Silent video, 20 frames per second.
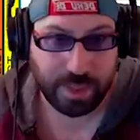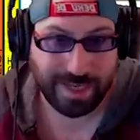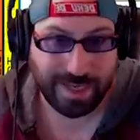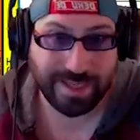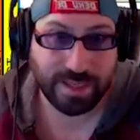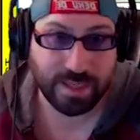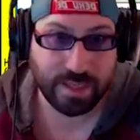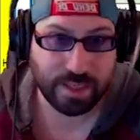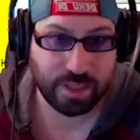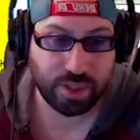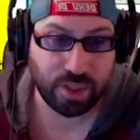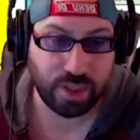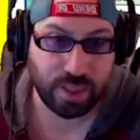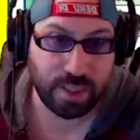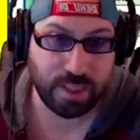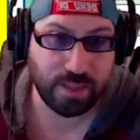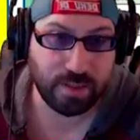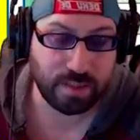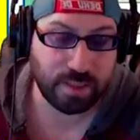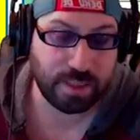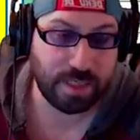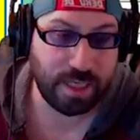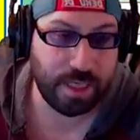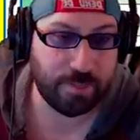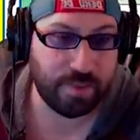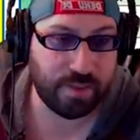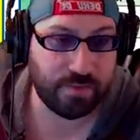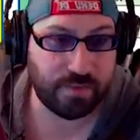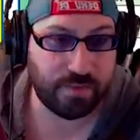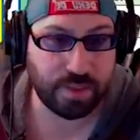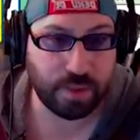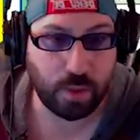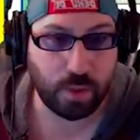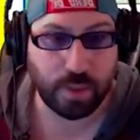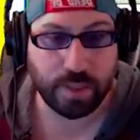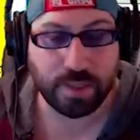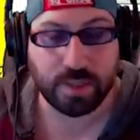in this sheet to keep inventory.